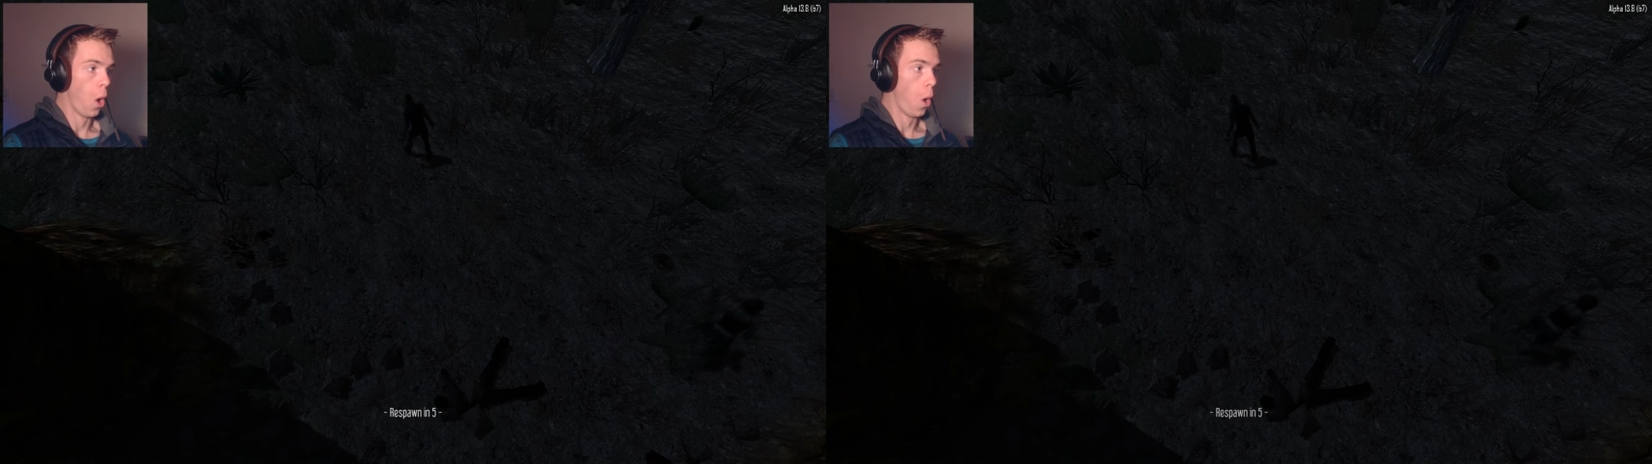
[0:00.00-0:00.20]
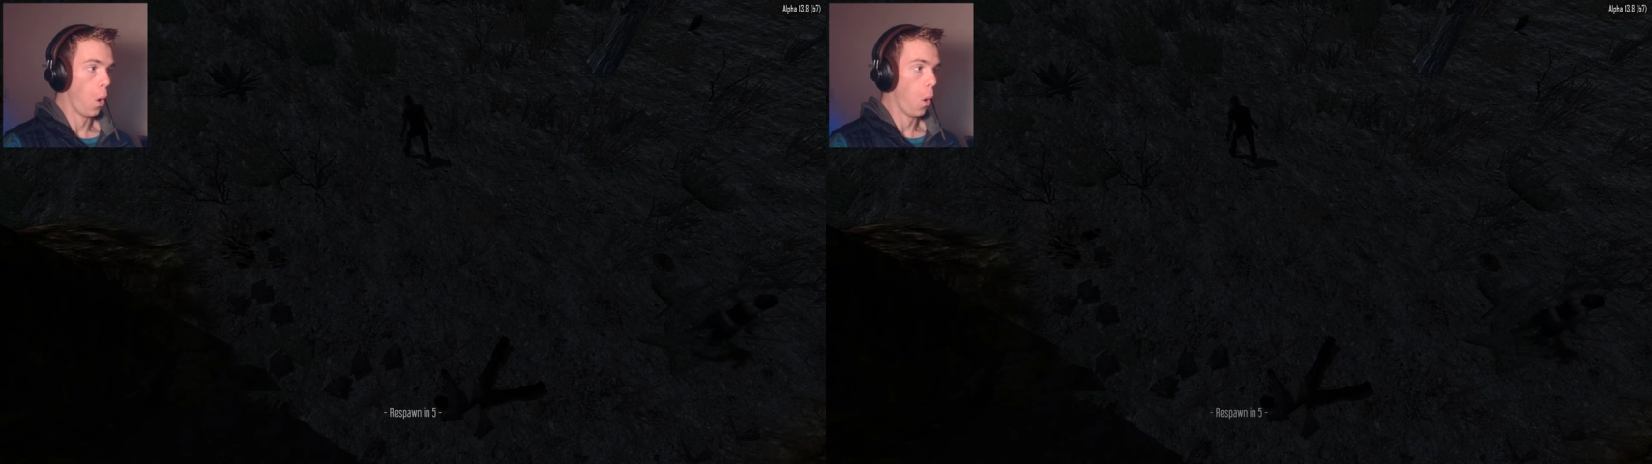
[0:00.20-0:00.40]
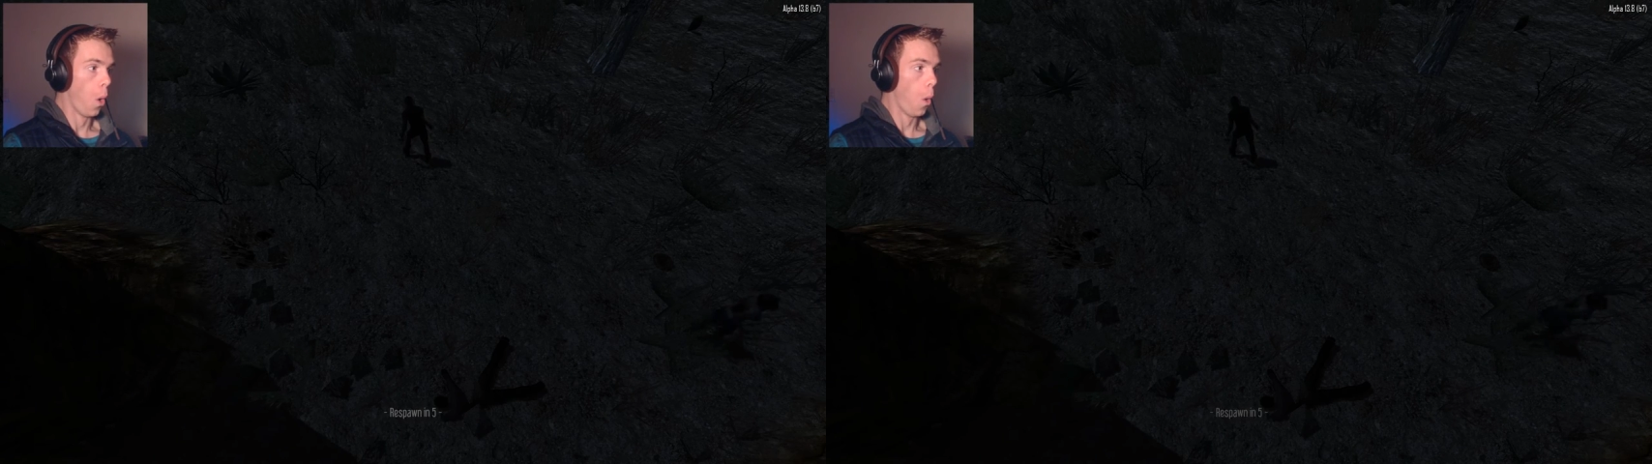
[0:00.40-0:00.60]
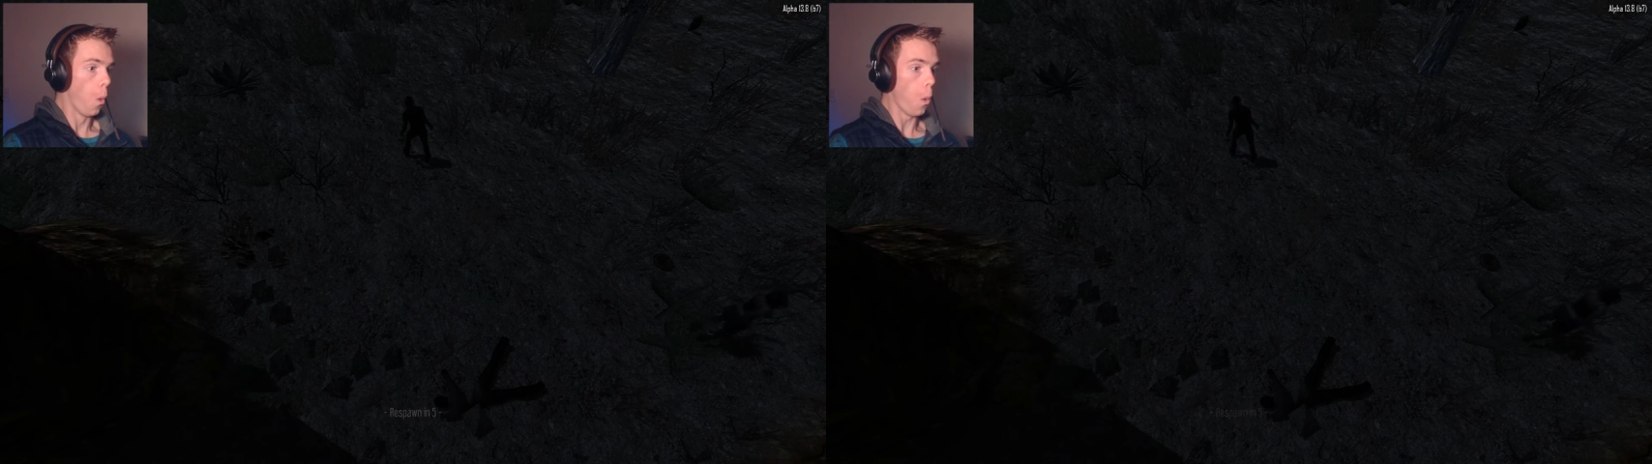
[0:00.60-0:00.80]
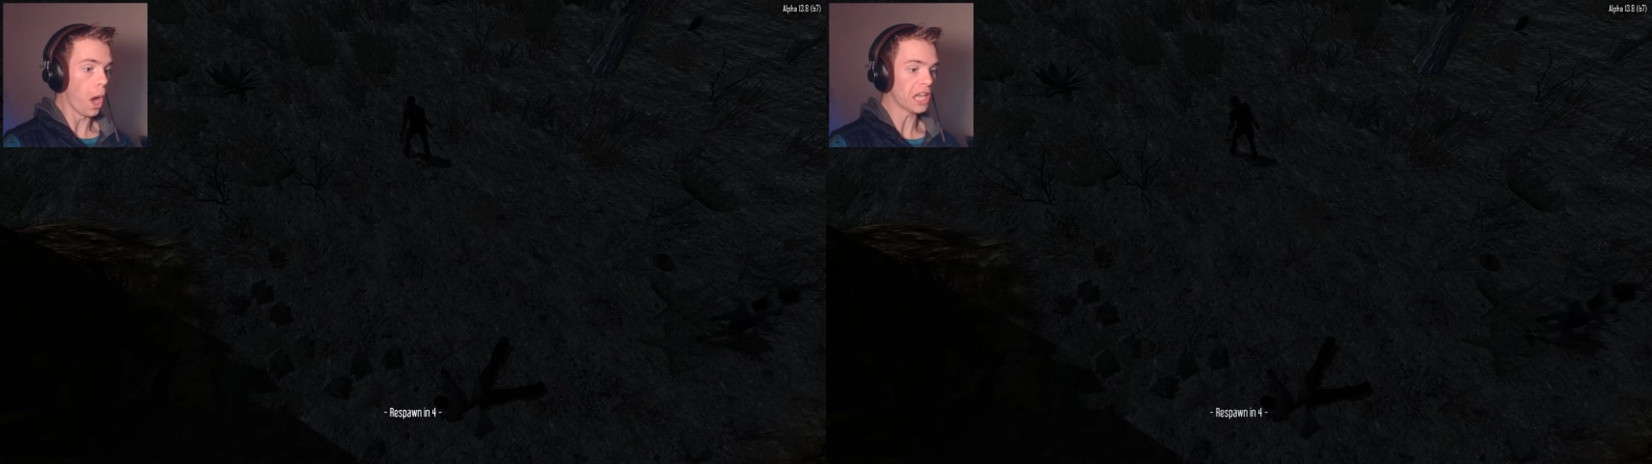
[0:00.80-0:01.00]
hey, this seems nice.
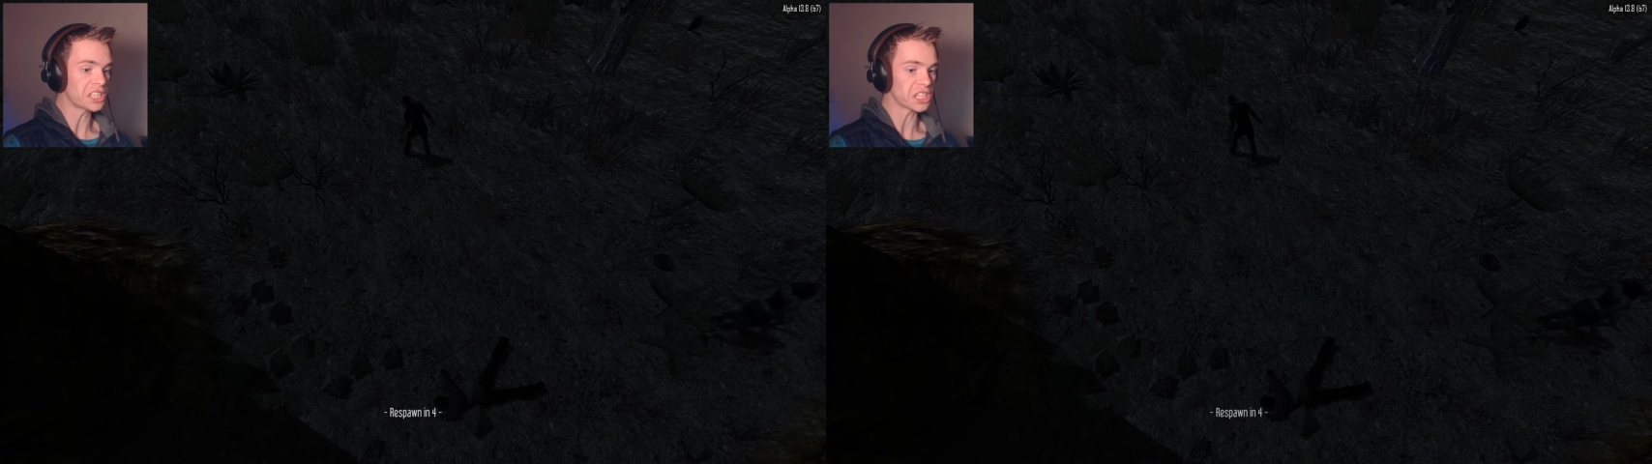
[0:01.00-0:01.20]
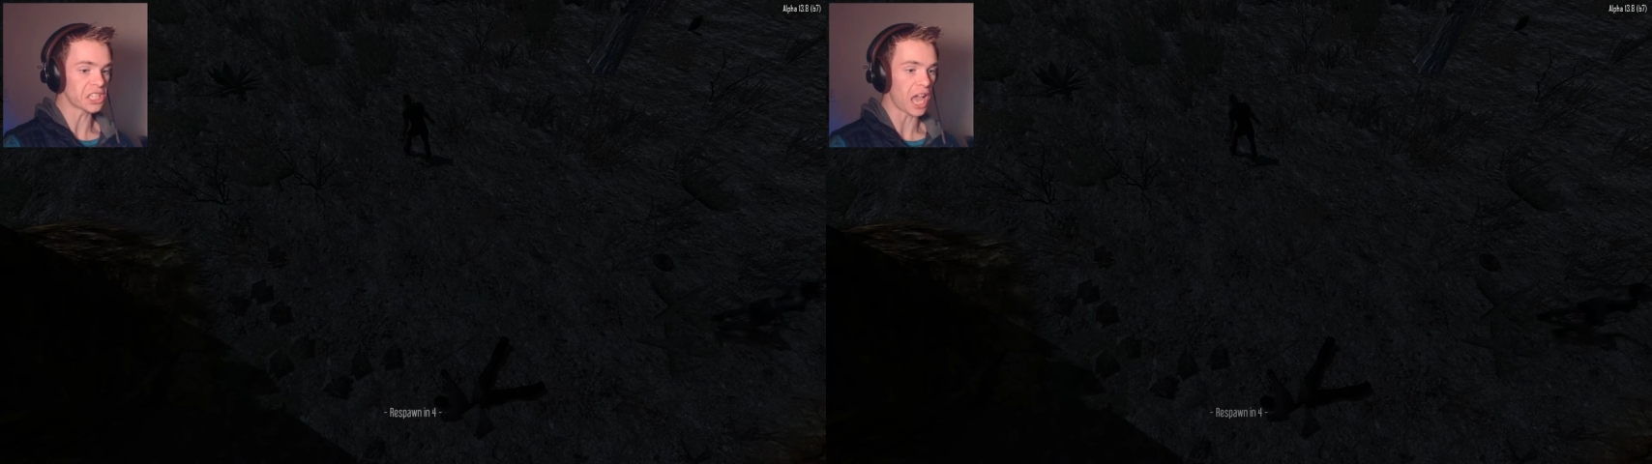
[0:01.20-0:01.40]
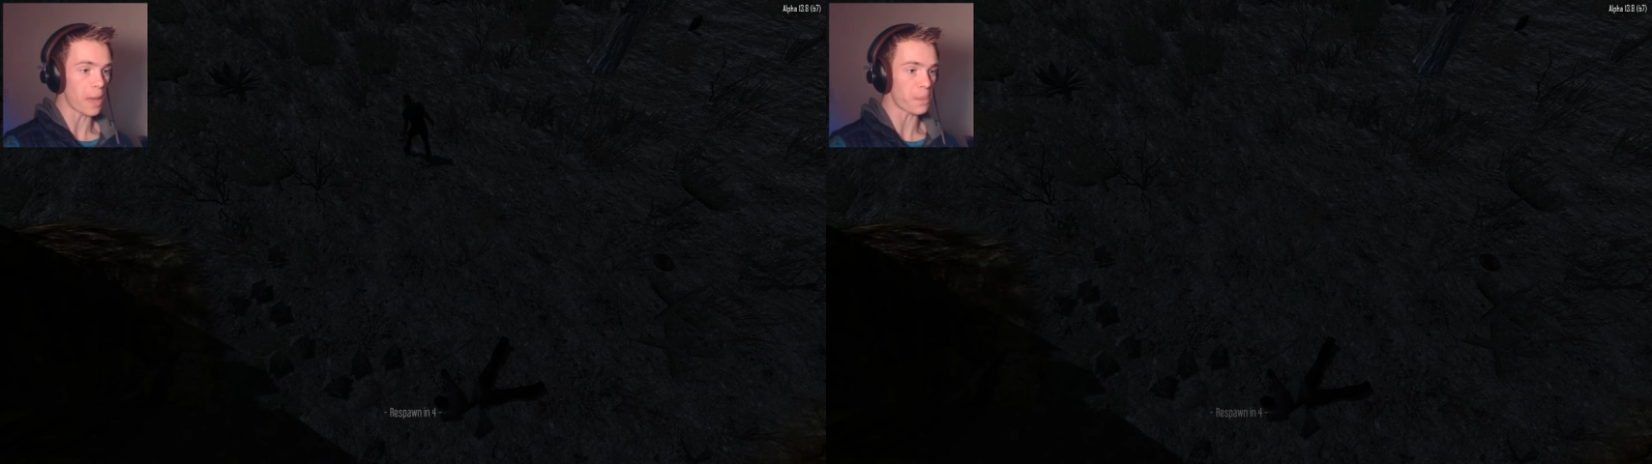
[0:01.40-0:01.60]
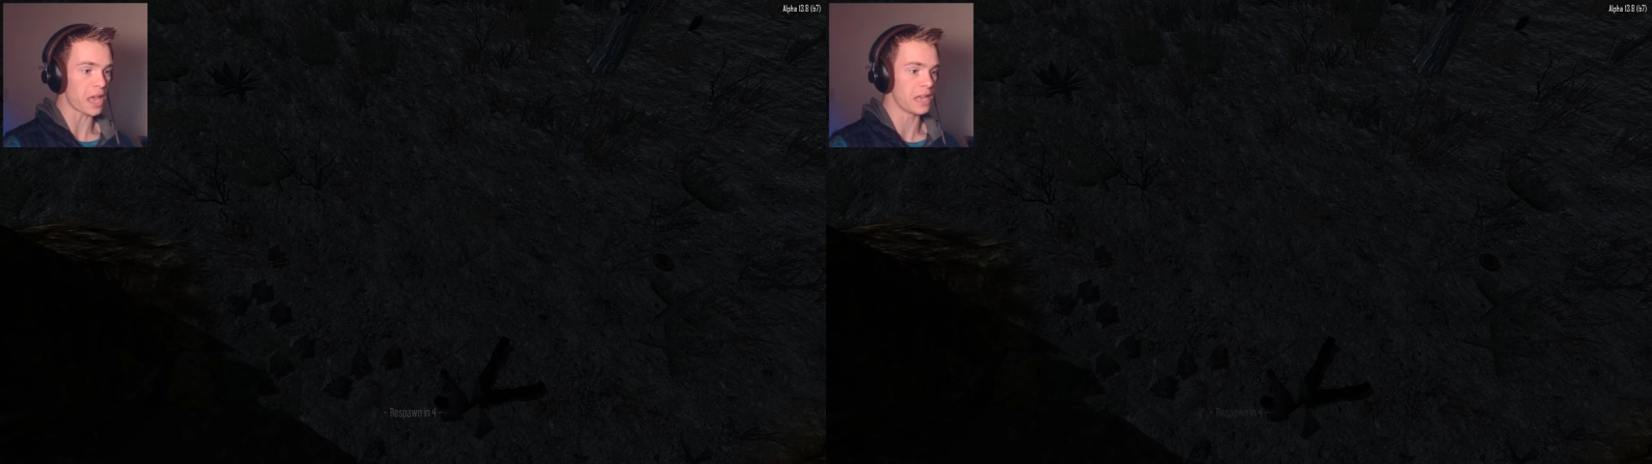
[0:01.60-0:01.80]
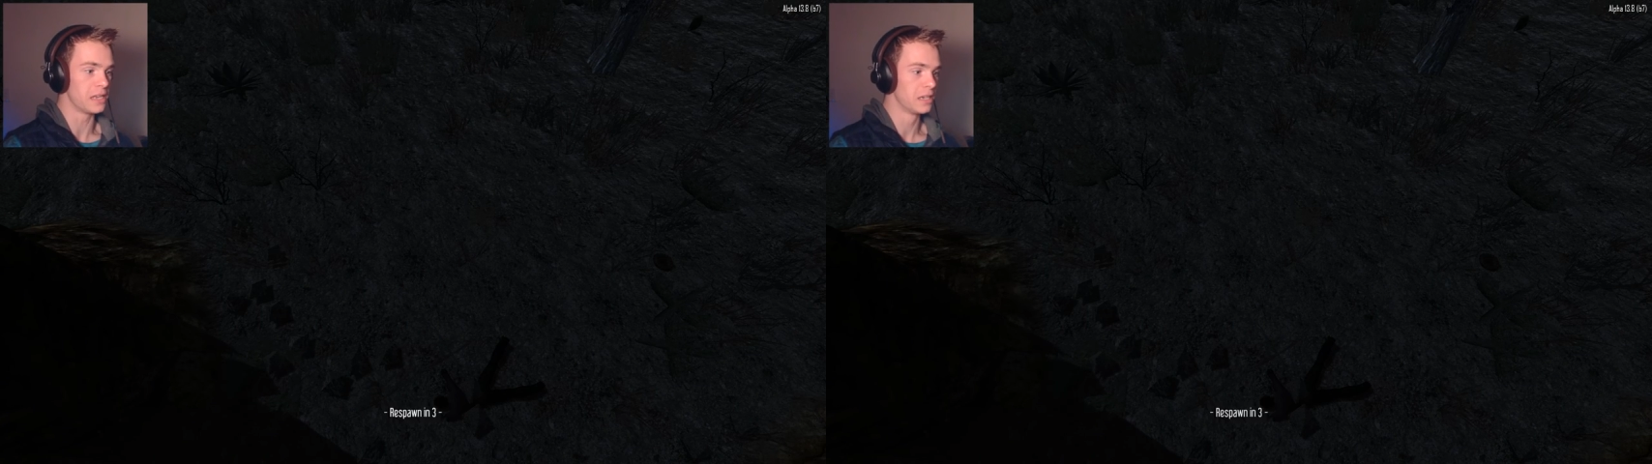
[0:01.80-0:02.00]
What just
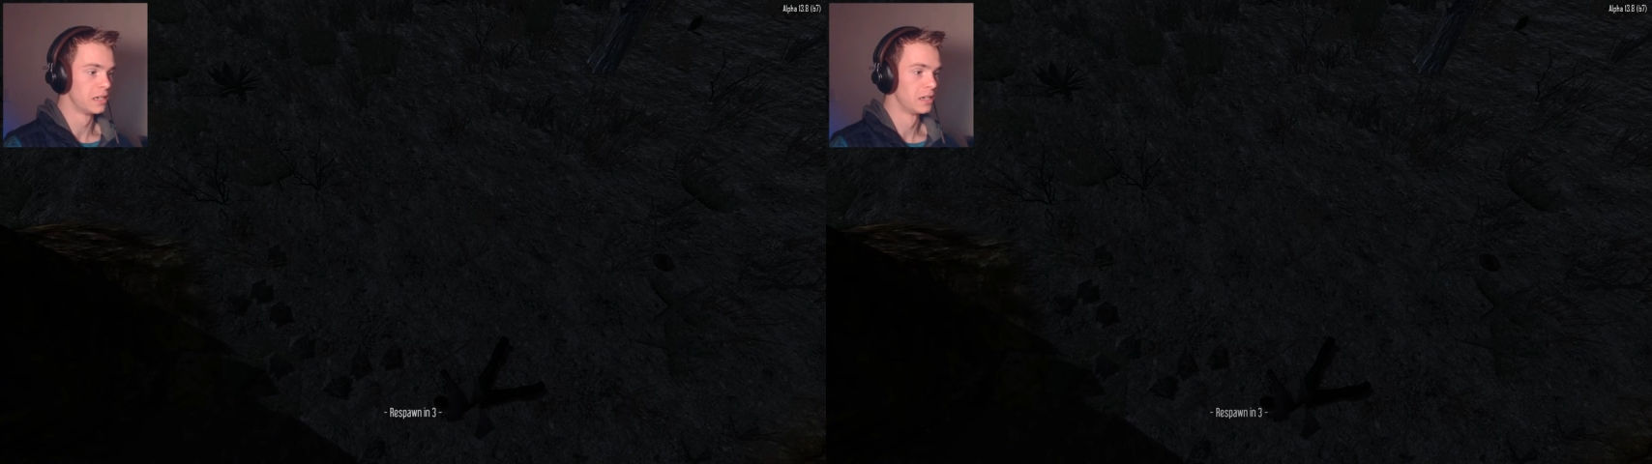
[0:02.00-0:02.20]
happened?